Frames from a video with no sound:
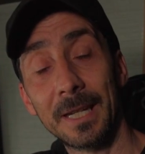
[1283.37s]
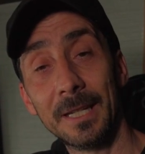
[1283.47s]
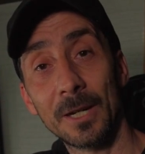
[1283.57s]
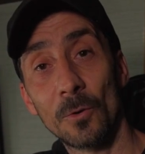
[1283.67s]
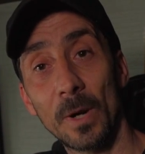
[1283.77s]

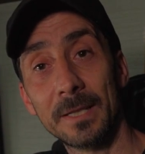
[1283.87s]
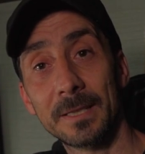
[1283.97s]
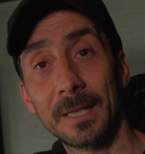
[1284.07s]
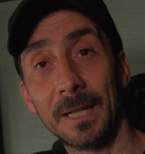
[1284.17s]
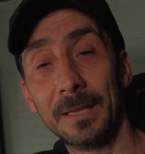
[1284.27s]
any
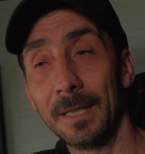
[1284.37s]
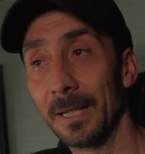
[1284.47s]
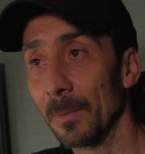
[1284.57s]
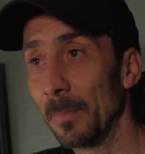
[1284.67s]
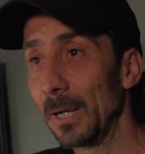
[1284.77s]
requests, anything
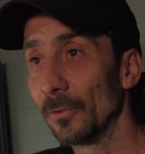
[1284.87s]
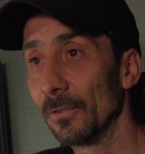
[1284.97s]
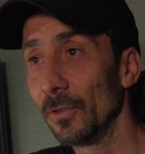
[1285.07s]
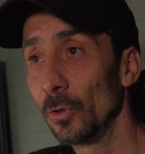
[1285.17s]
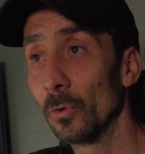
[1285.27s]
about the
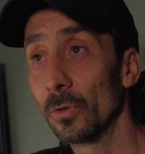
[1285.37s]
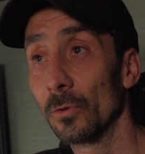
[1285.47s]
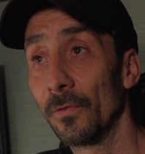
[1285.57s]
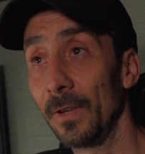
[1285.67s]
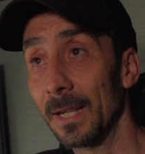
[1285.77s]
video, or you
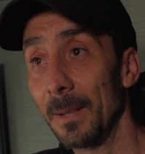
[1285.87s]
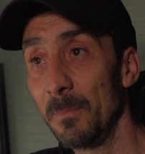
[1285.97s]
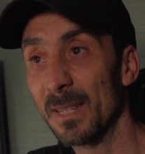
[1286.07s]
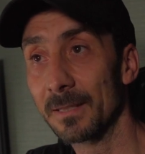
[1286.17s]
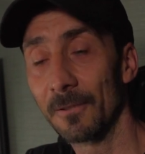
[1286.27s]
think I
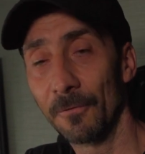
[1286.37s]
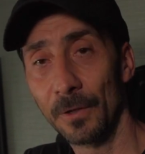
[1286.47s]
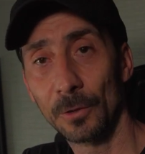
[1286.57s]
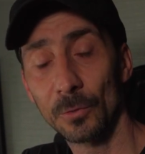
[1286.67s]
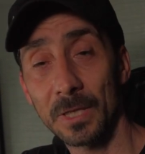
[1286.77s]
missed
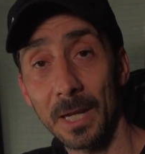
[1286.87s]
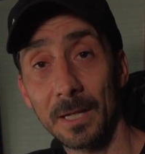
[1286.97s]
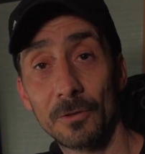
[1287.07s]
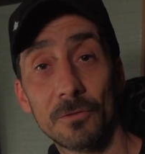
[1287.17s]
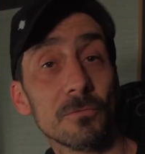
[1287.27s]
something to
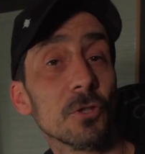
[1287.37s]
say,